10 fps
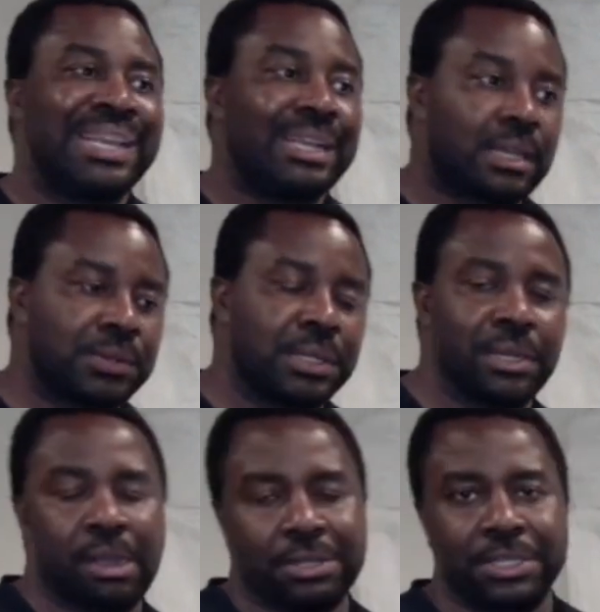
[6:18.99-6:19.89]

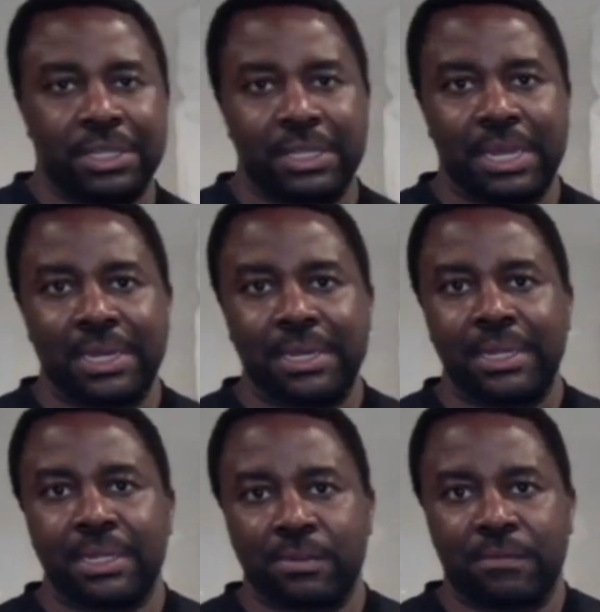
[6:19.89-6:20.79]
including the oxygen that it
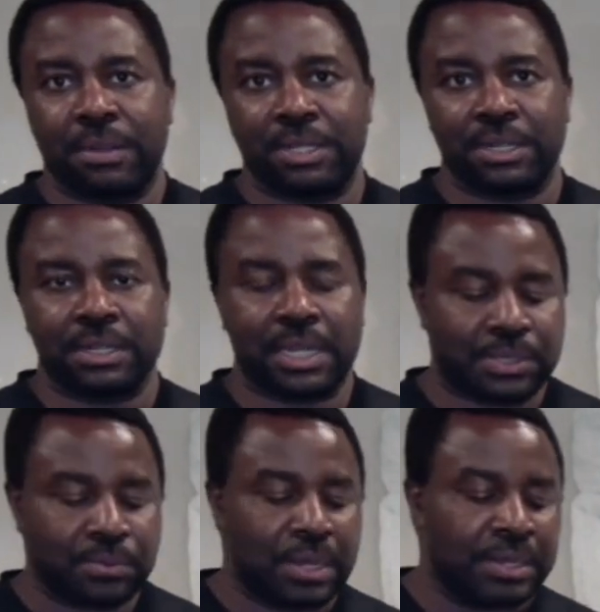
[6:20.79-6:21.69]
needs to function.
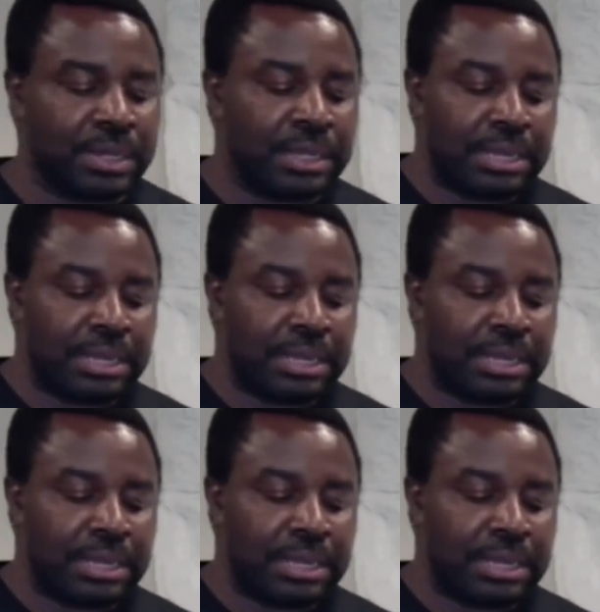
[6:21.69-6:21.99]
That's one.